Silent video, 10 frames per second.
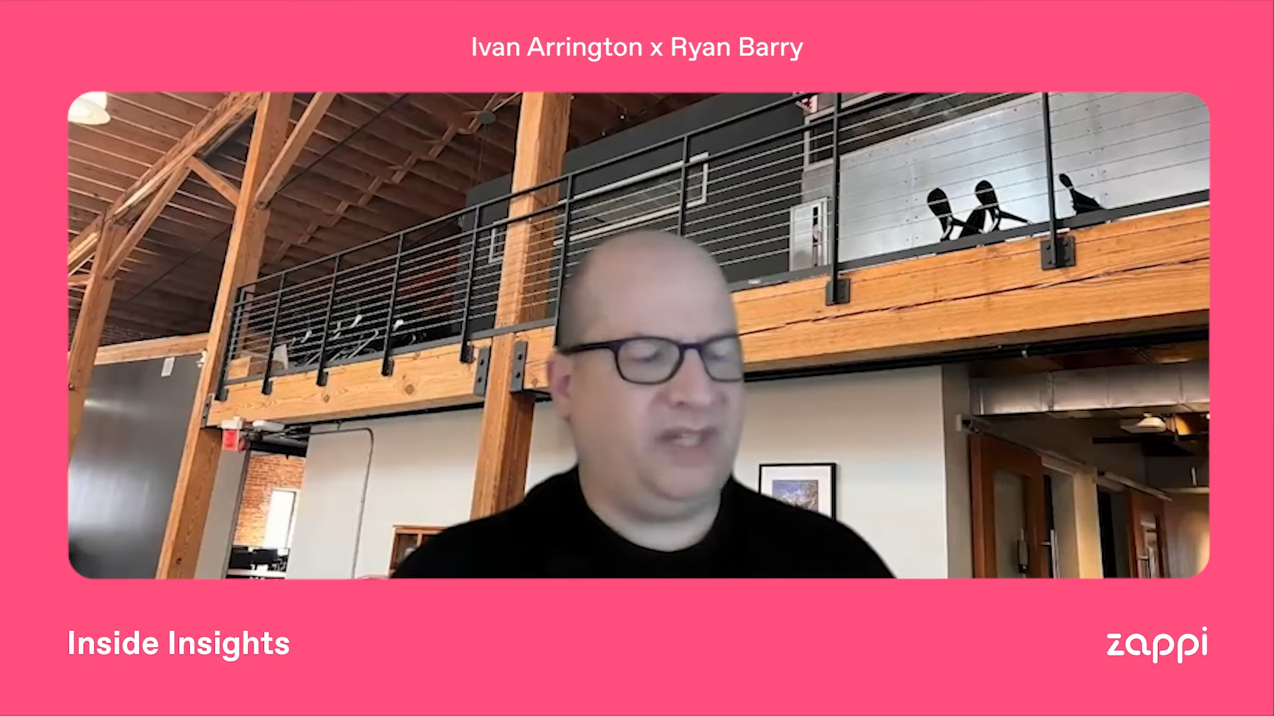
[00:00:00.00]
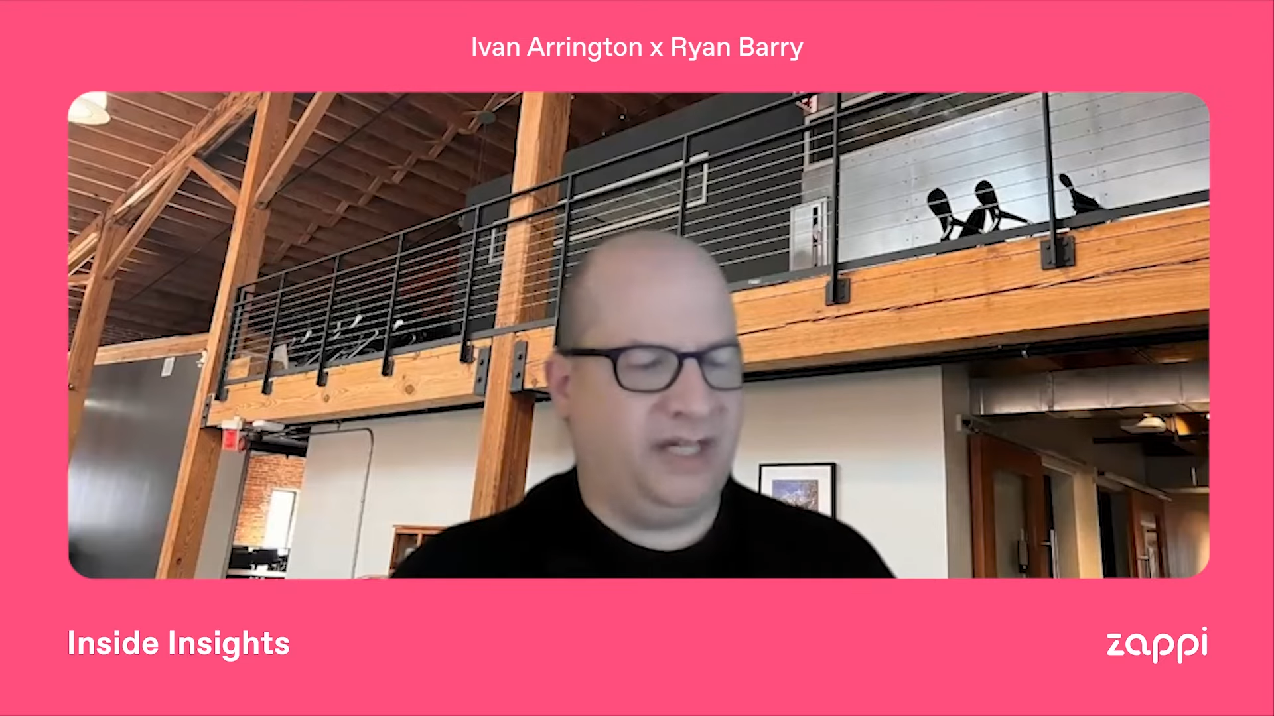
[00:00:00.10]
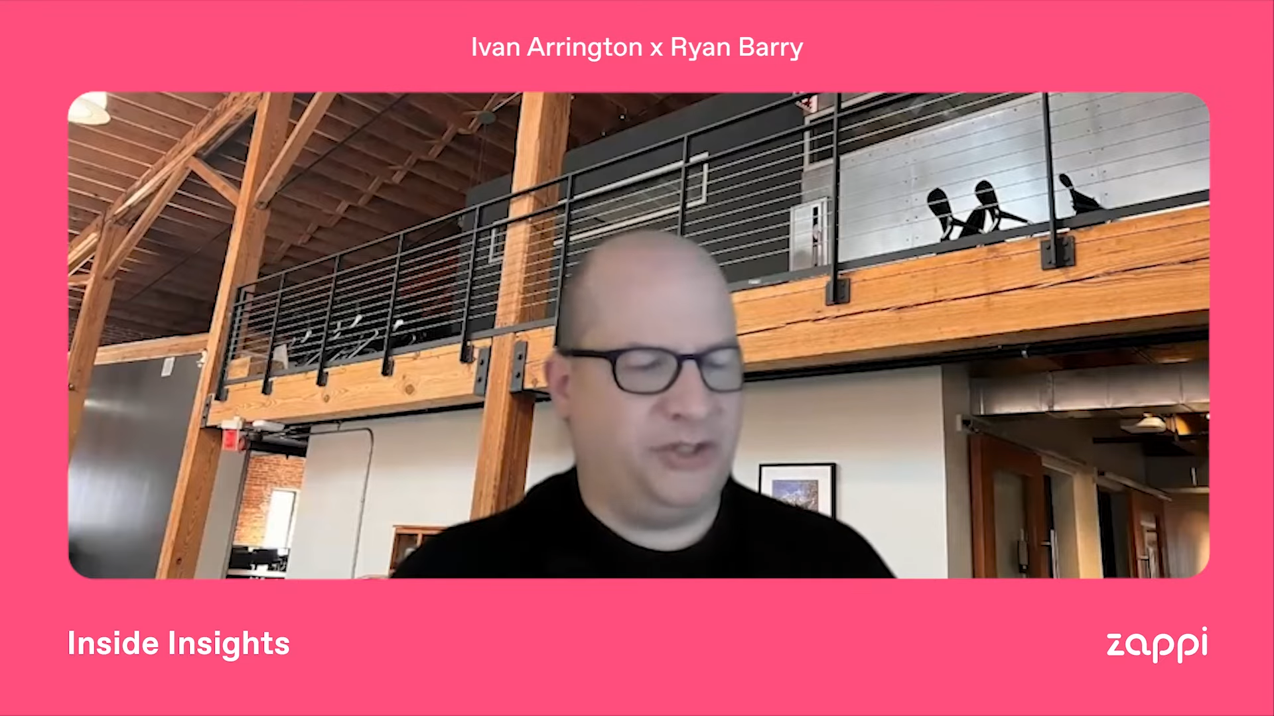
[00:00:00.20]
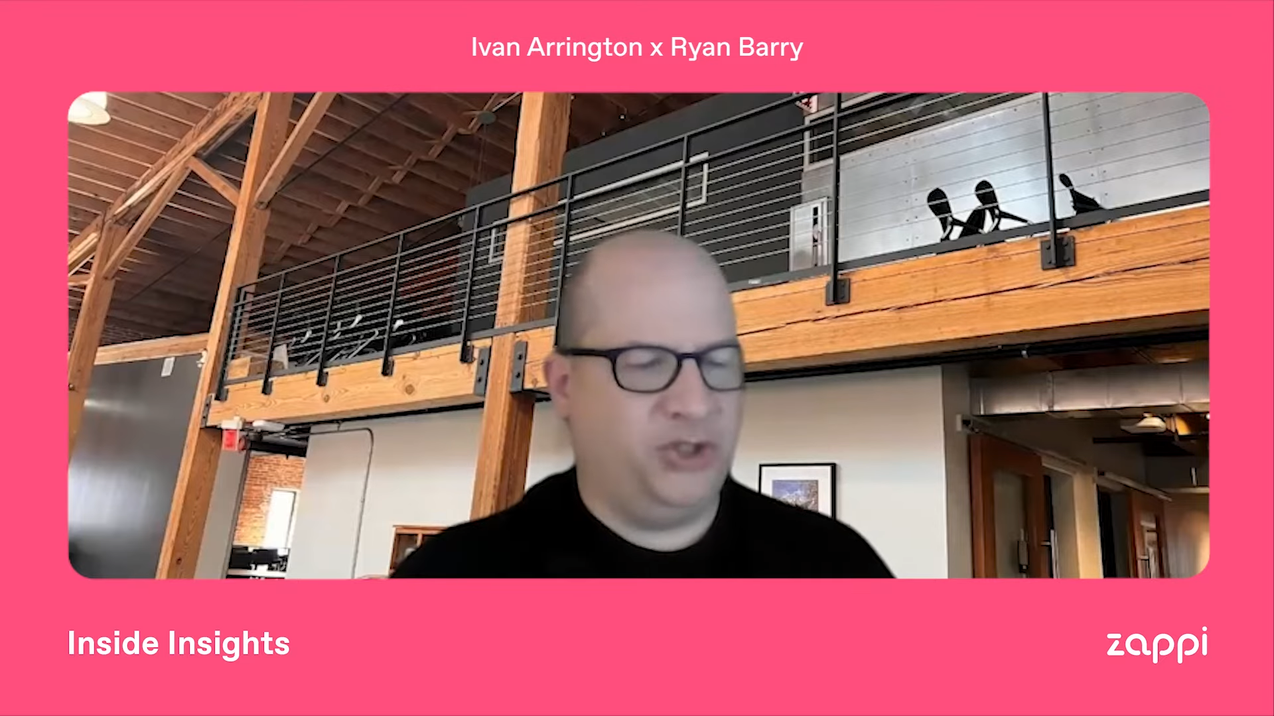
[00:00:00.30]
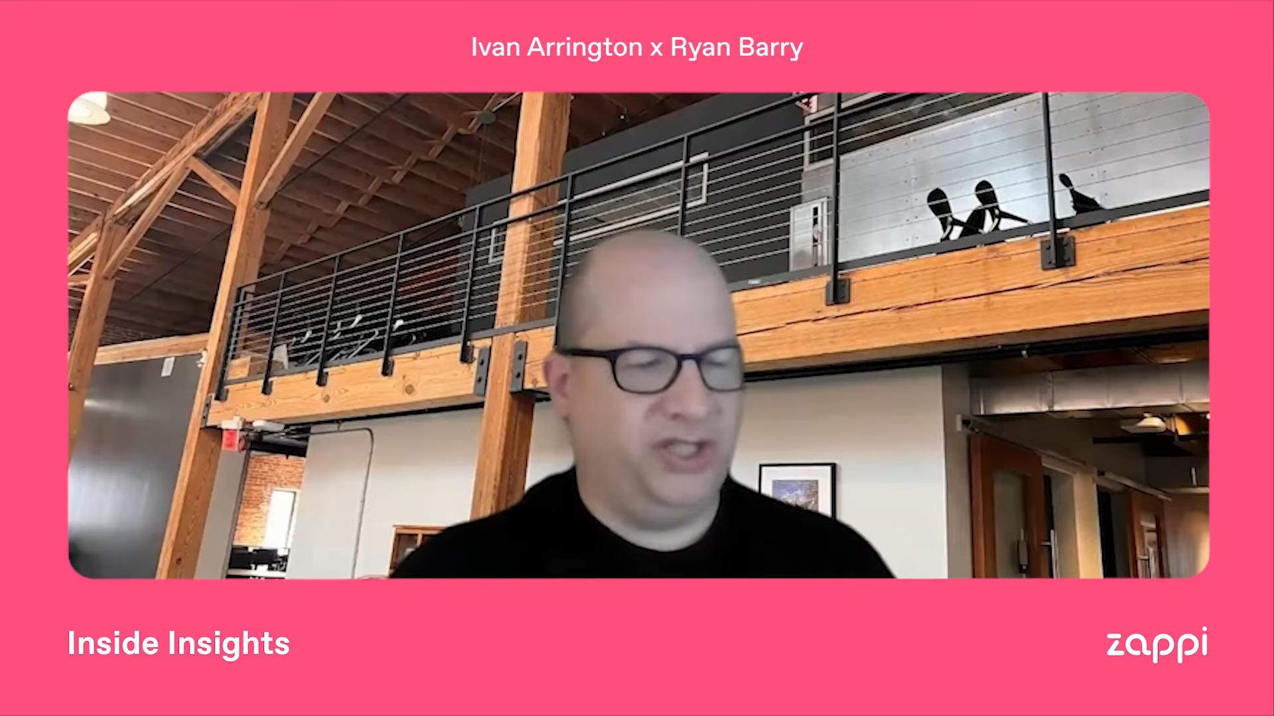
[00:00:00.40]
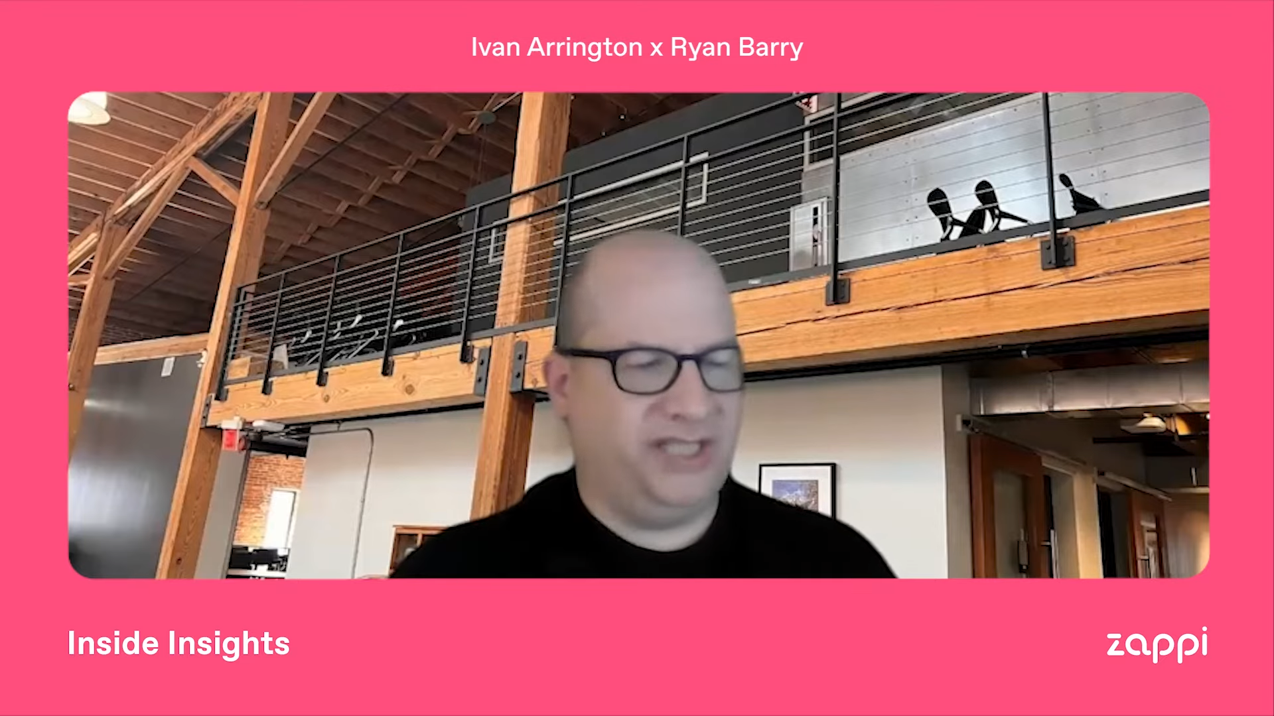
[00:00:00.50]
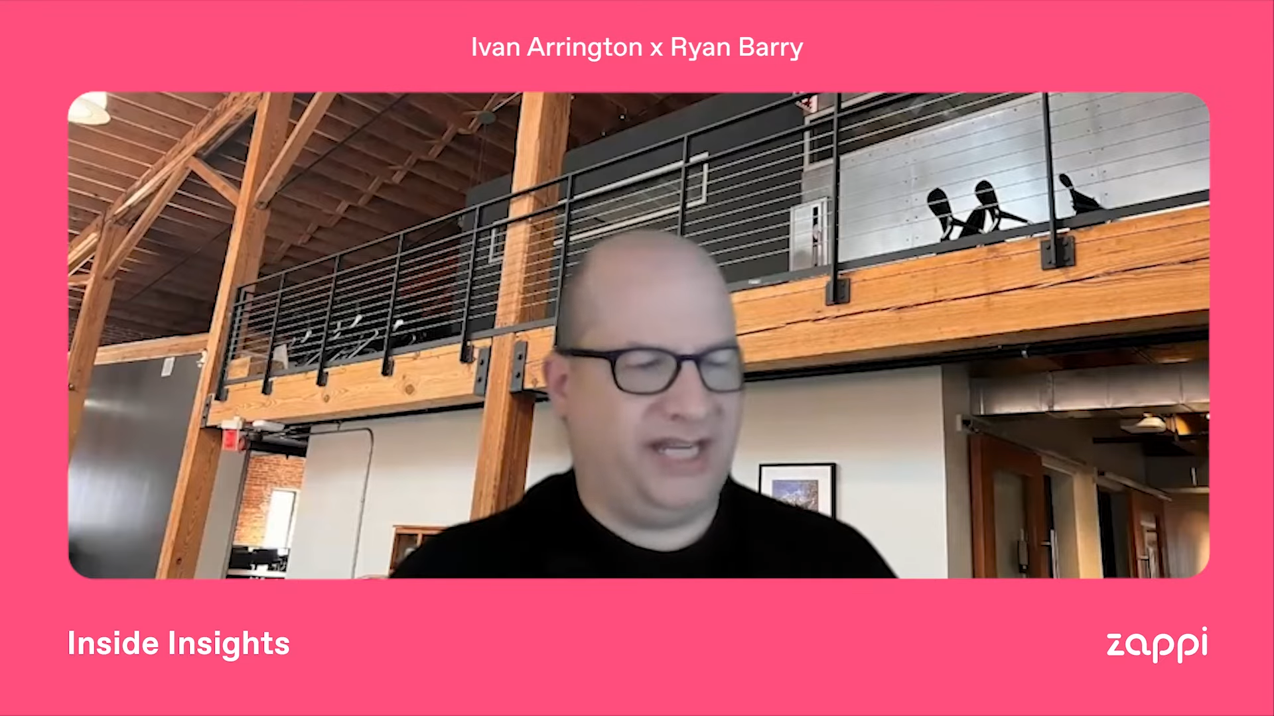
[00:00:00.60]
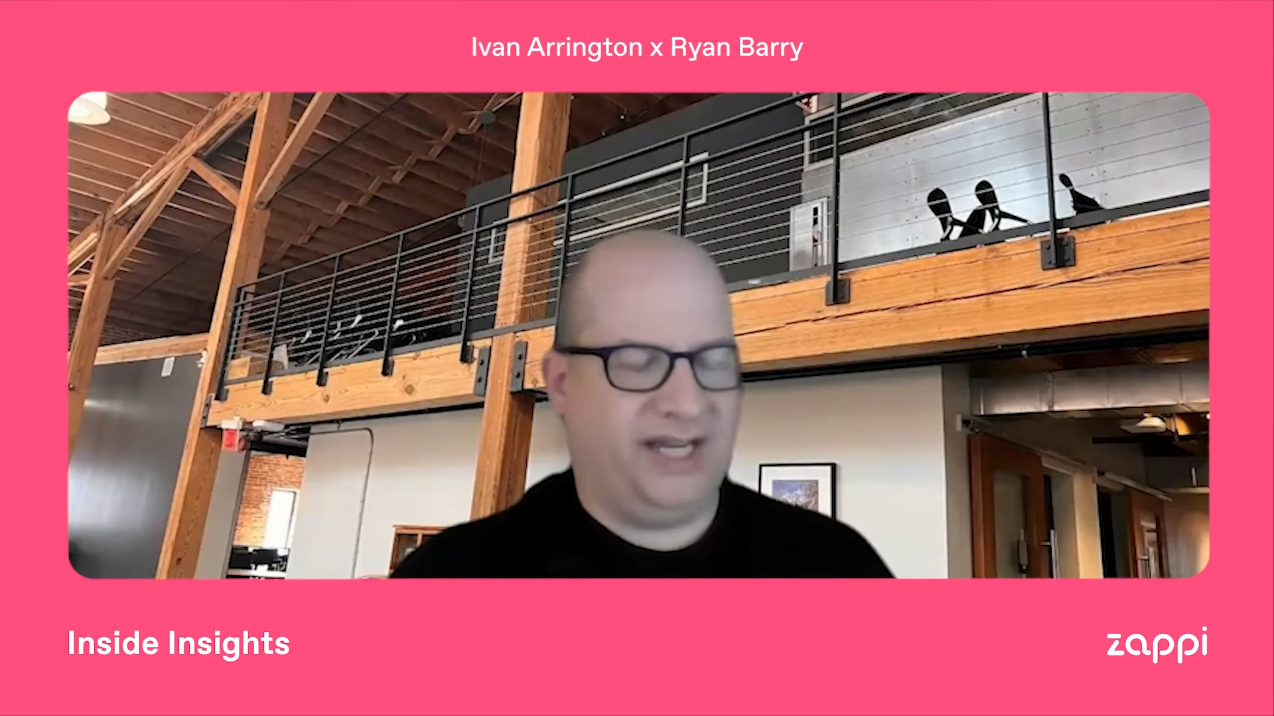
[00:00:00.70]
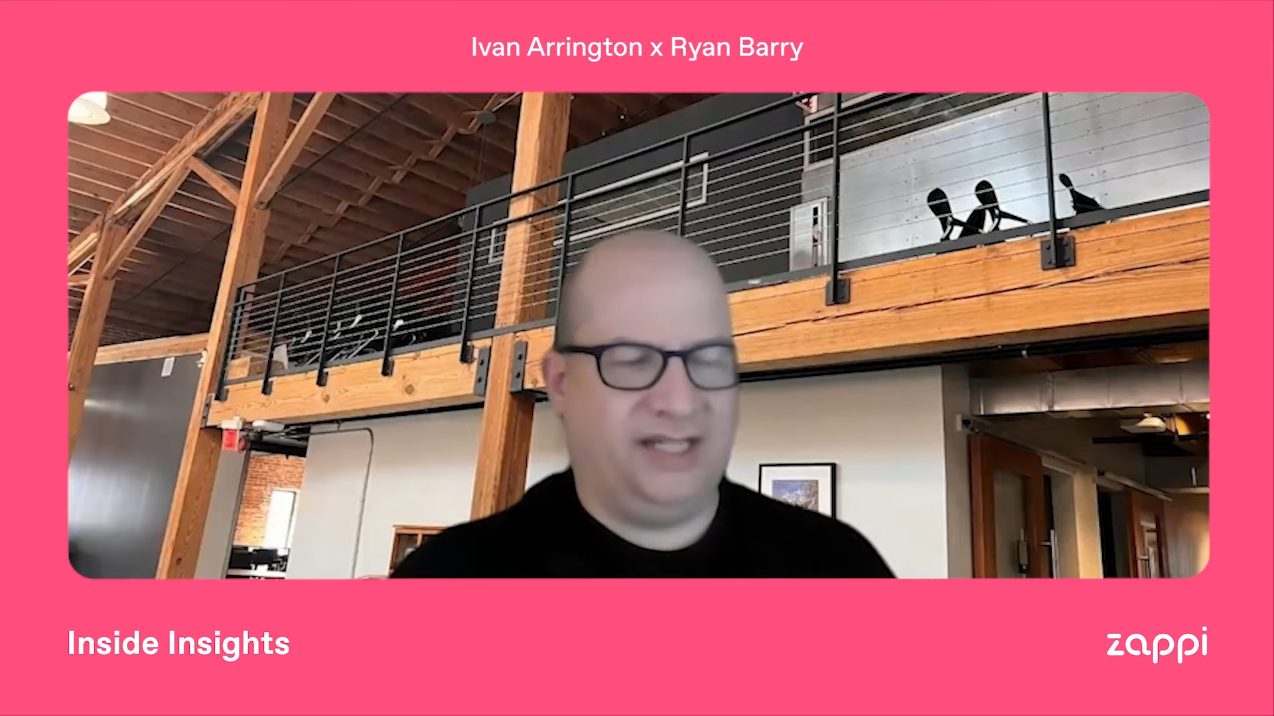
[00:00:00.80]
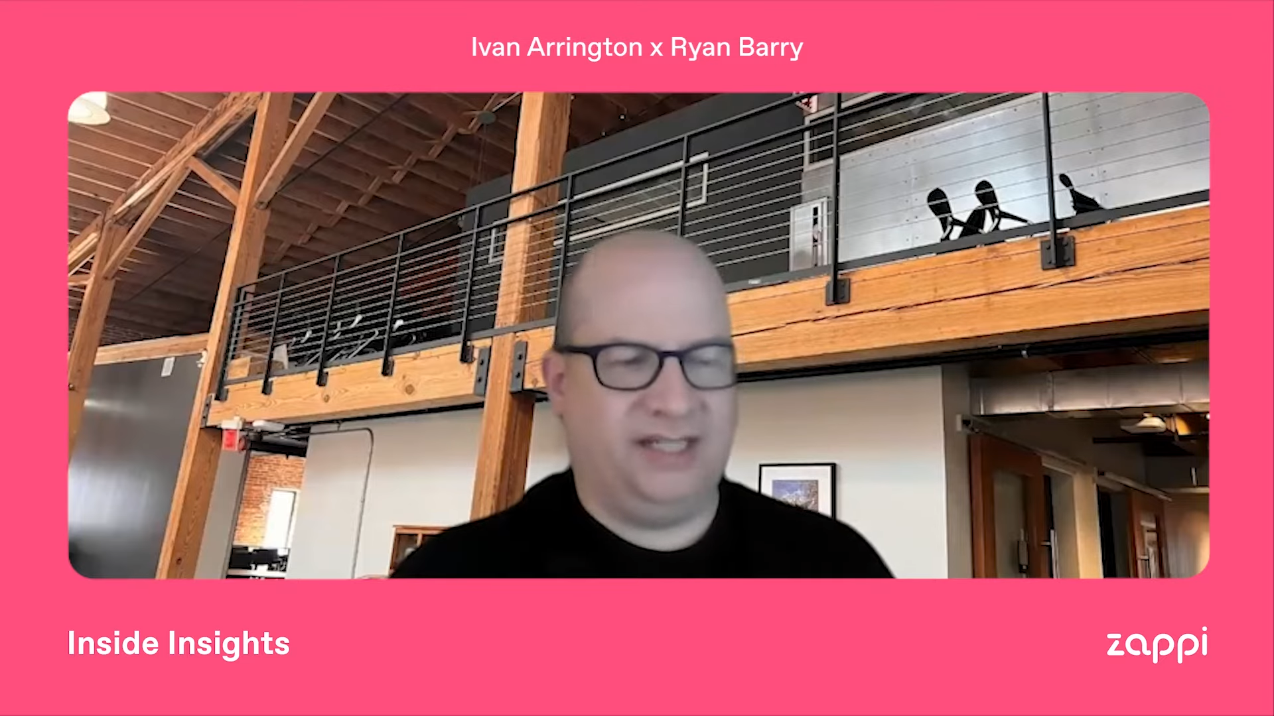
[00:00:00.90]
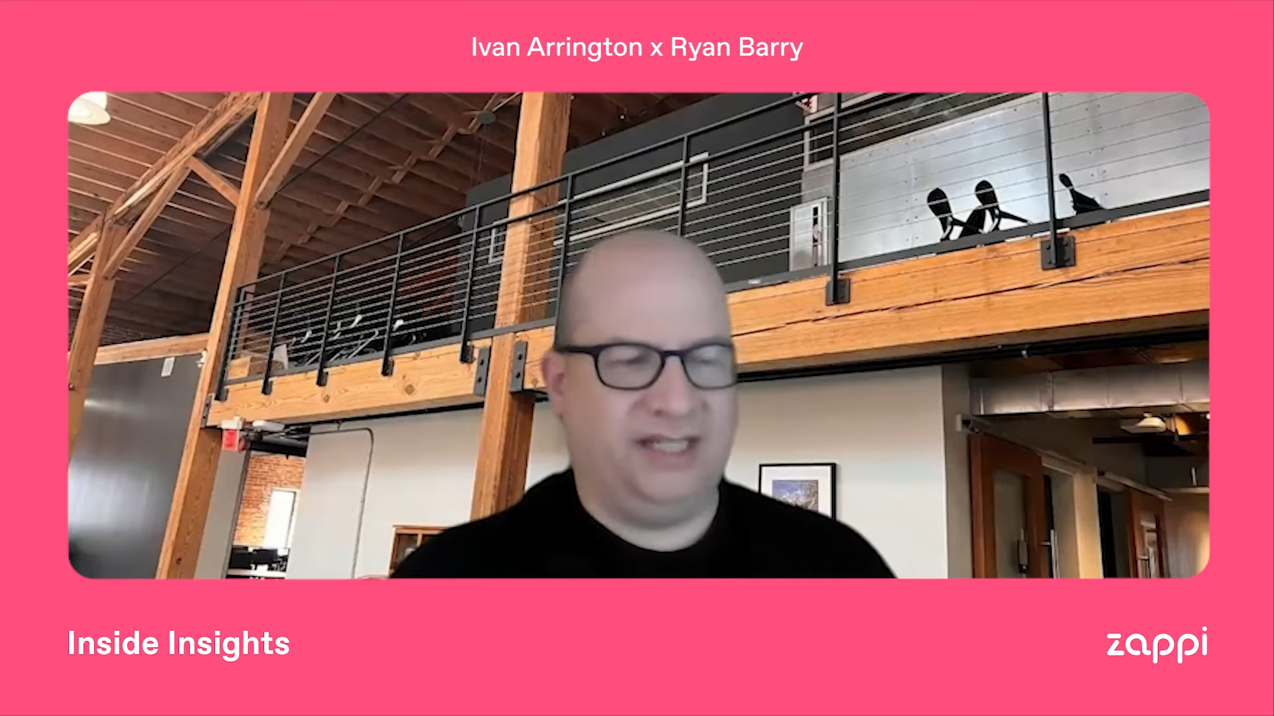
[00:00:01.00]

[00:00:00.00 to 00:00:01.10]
And I shook his hand,